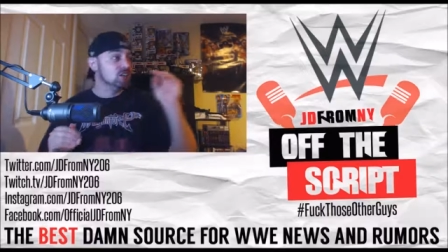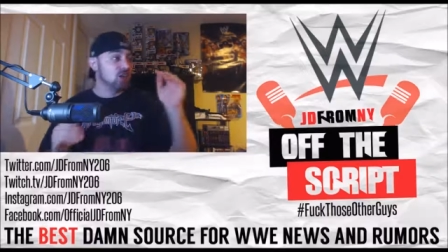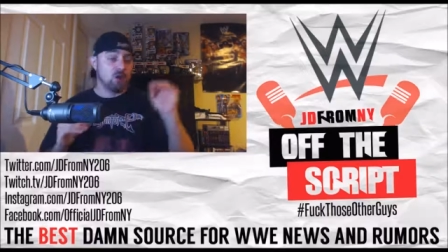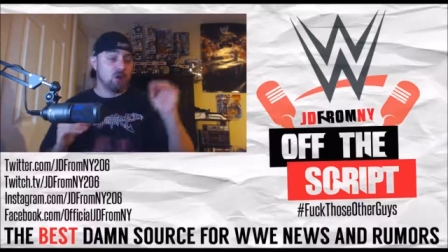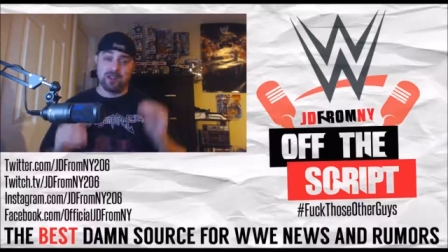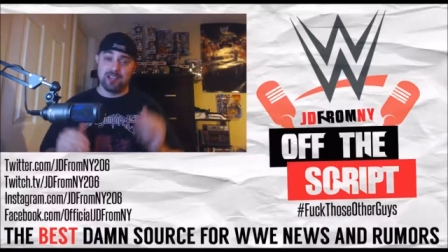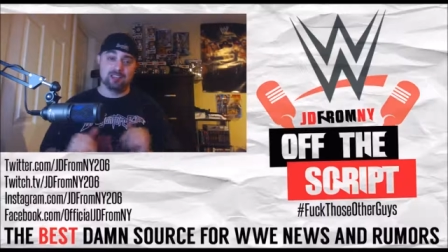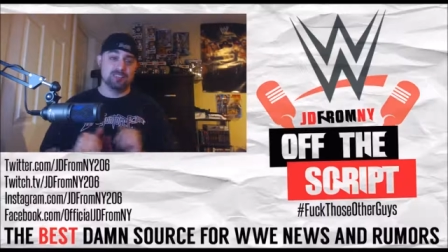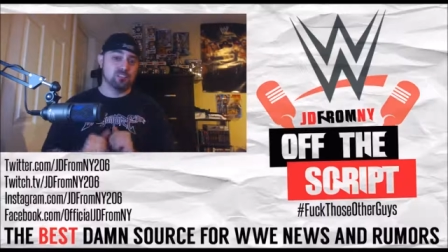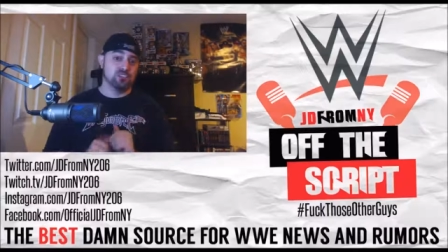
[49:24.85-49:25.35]

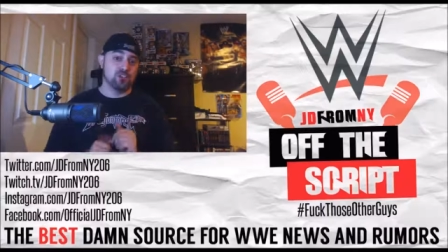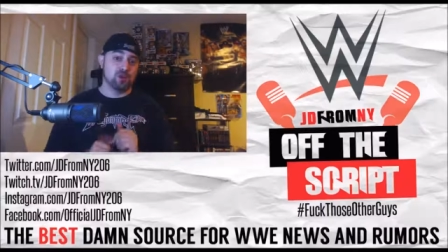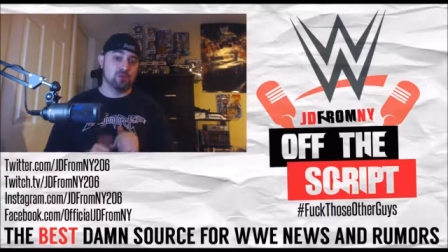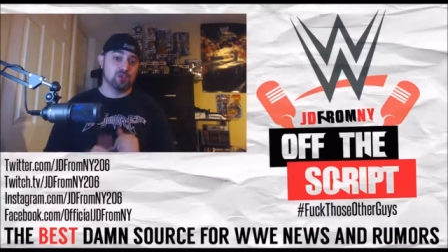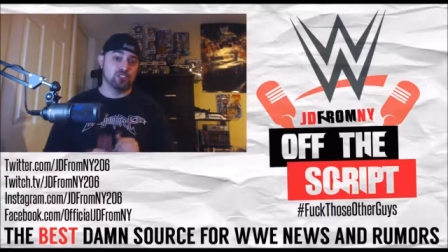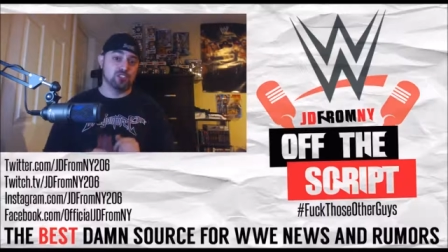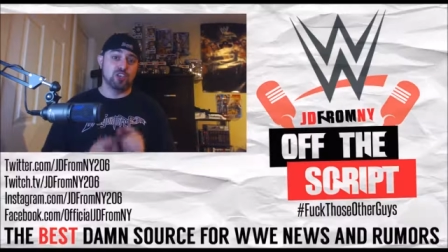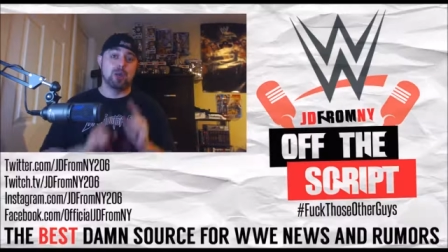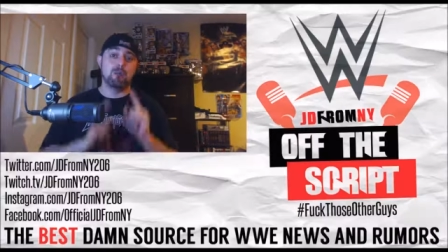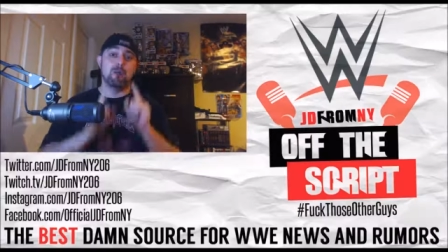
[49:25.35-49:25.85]
going into
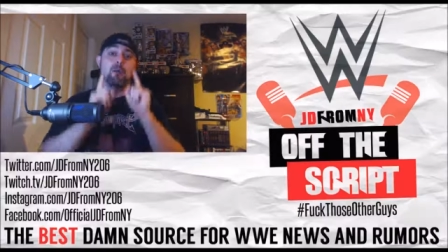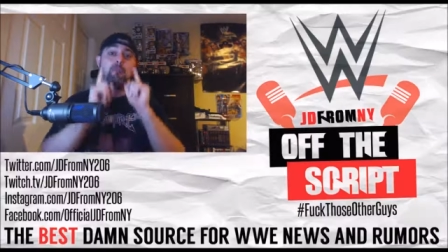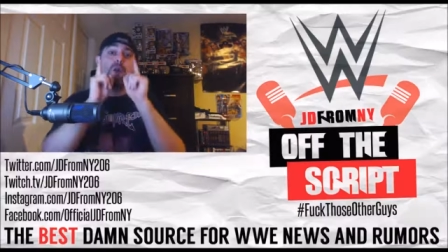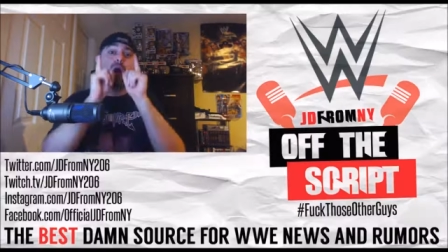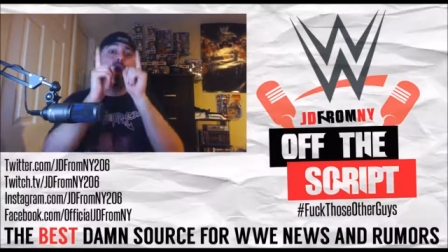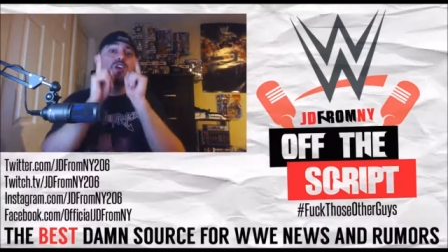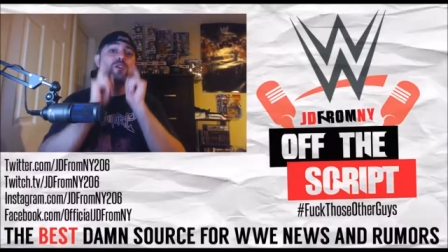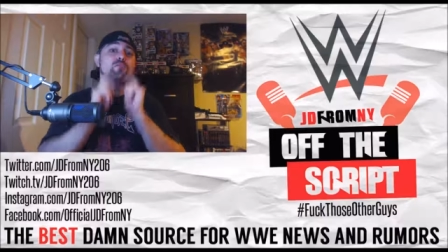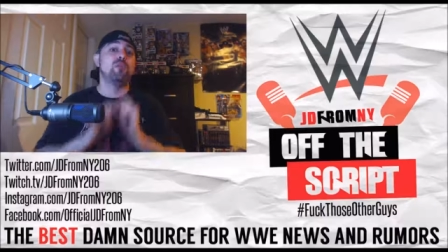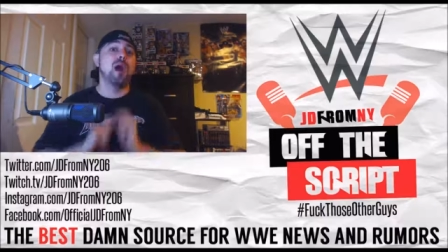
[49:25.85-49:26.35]

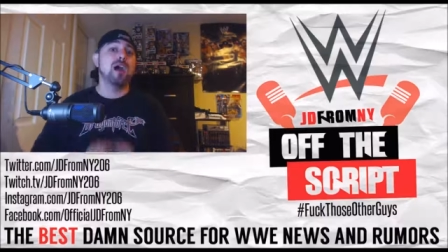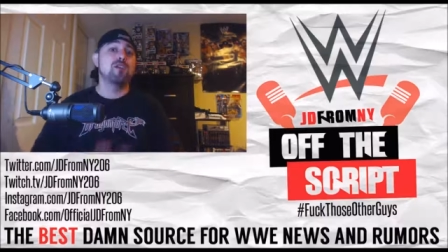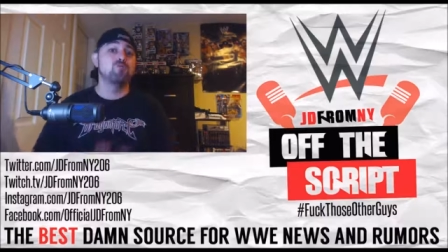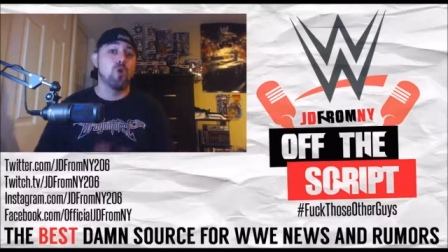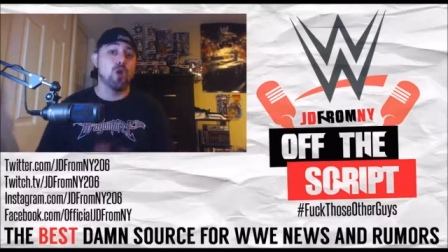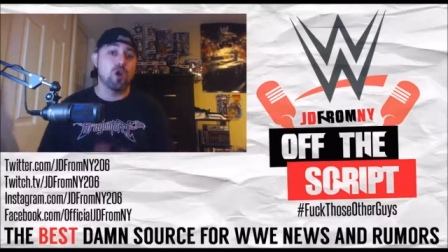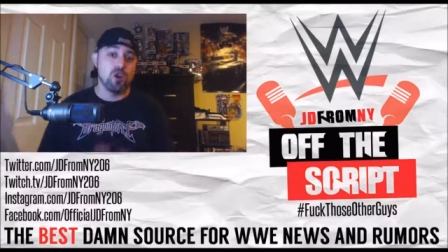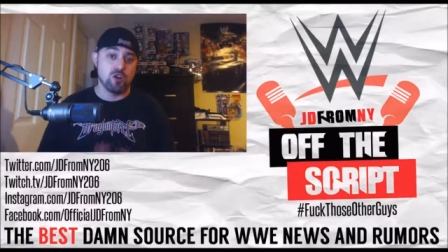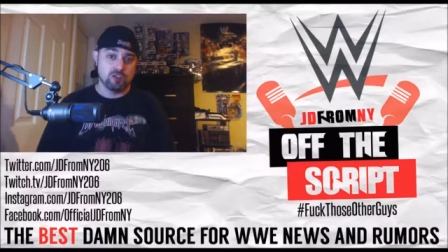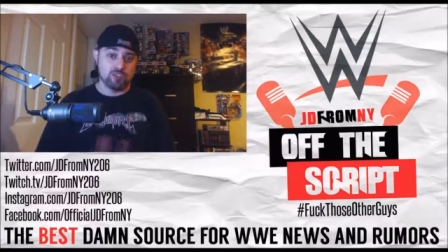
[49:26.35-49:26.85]
SummerSlam. Mark
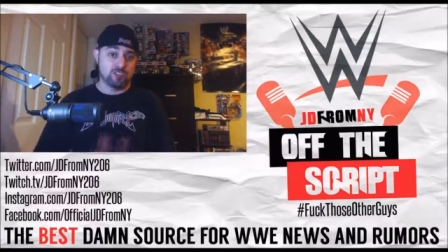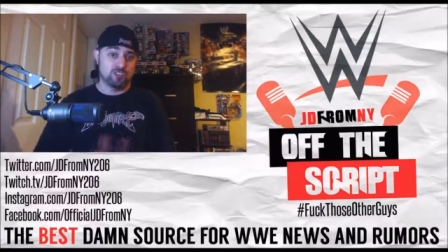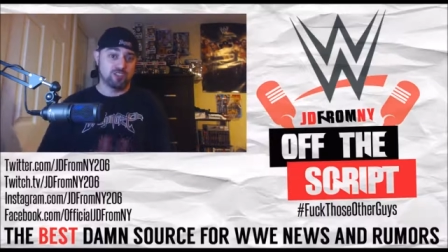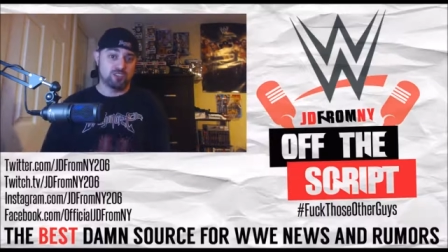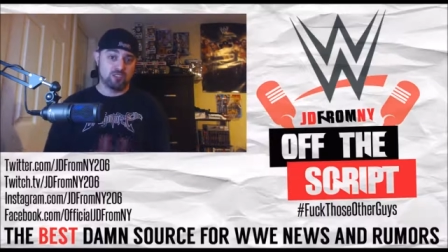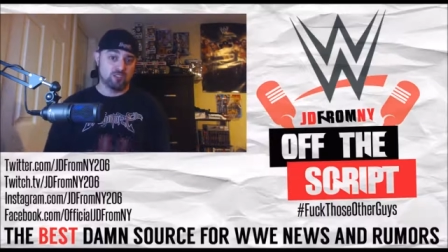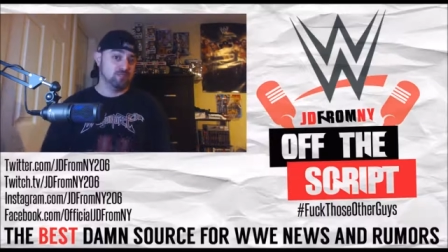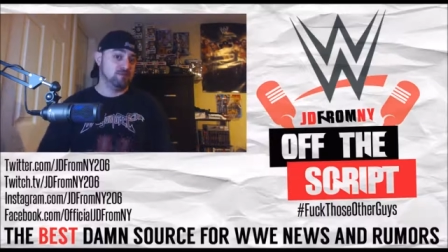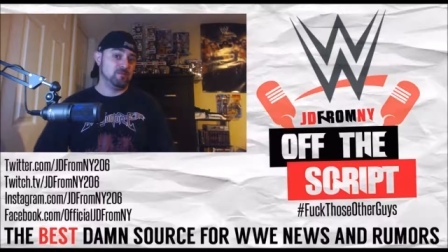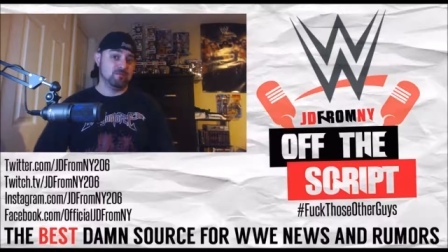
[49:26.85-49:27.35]
my
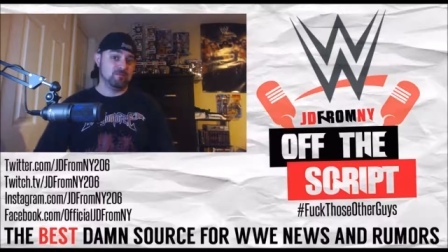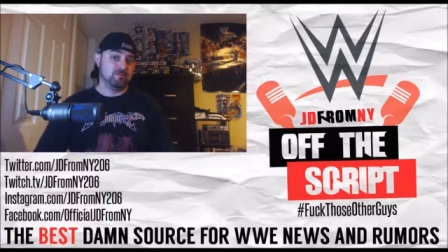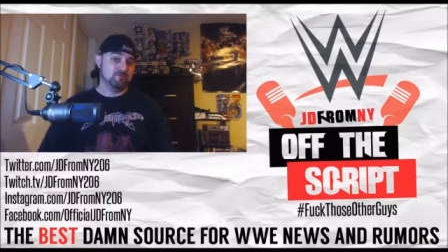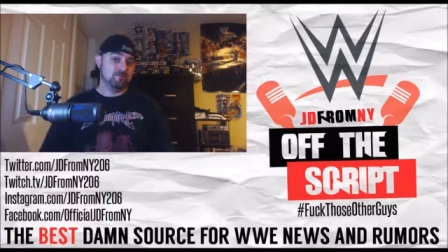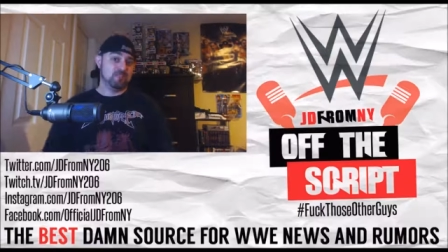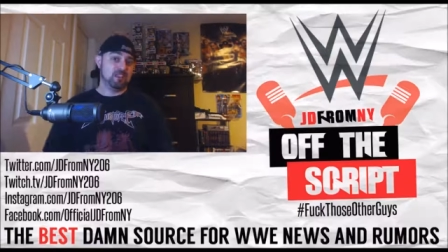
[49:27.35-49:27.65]
words.